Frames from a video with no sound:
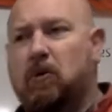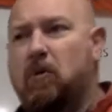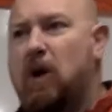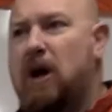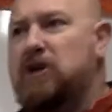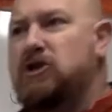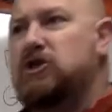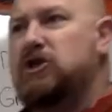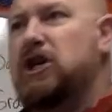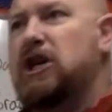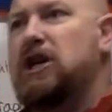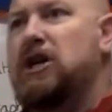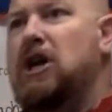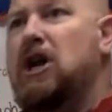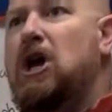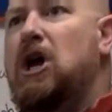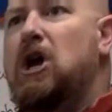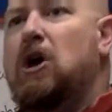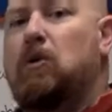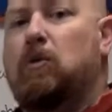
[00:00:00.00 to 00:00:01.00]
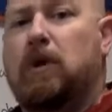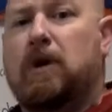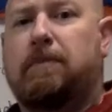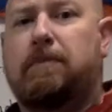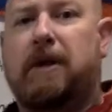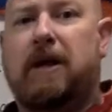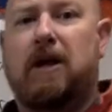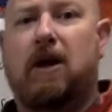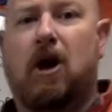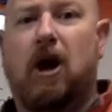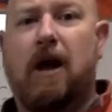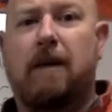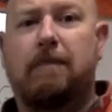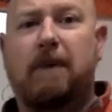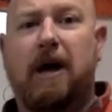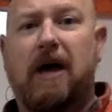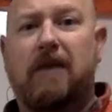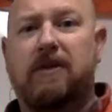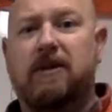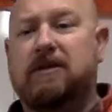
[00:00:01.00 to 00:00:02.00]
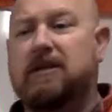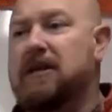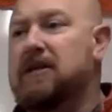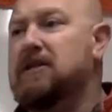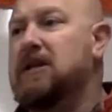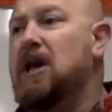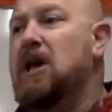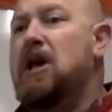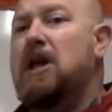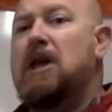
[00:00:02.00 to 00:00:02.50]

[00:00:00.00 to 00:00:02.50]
question, repeat our hypothesis.